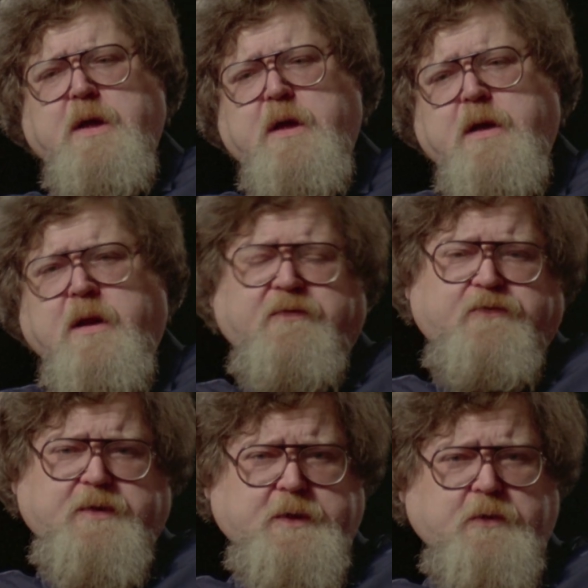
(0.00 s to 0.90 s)

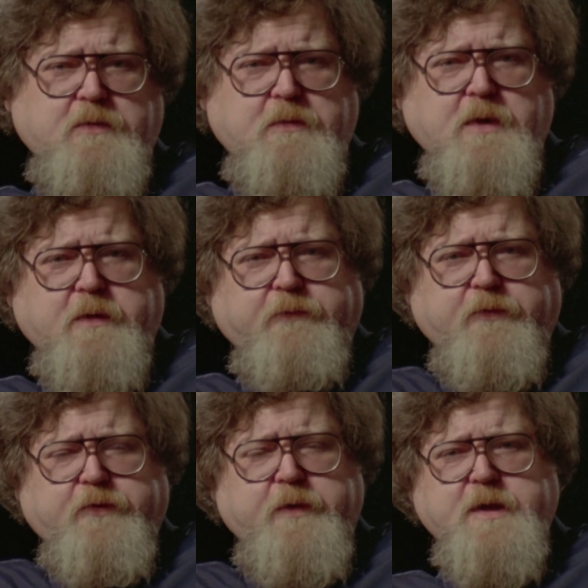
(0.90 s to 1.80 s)
left school after
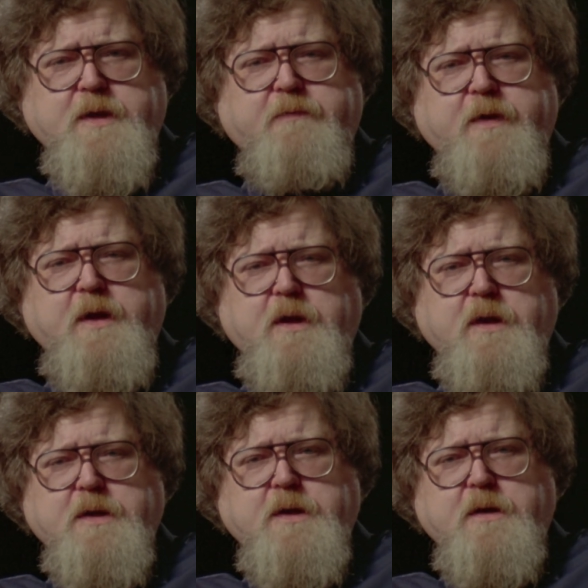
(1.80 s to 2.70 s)
37
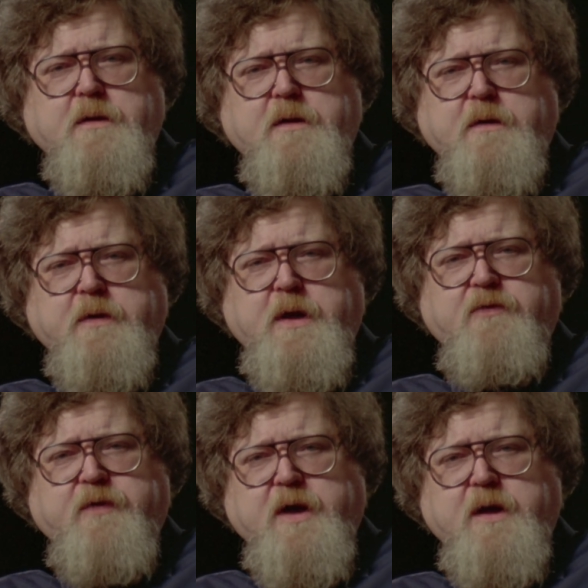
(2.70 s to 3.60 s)
days in grade
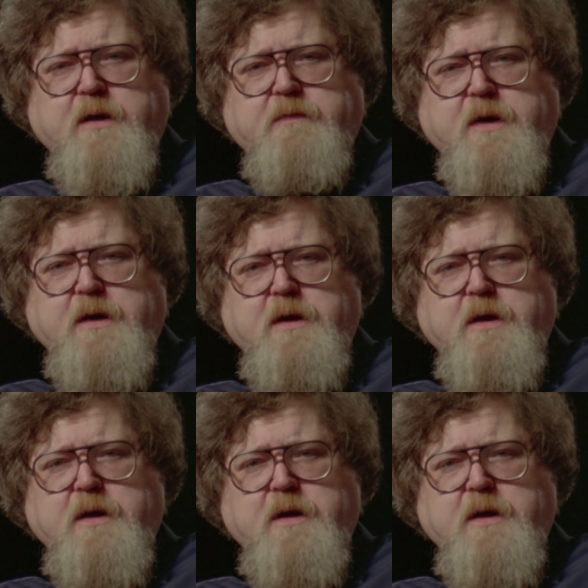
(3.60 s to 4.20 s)
5, and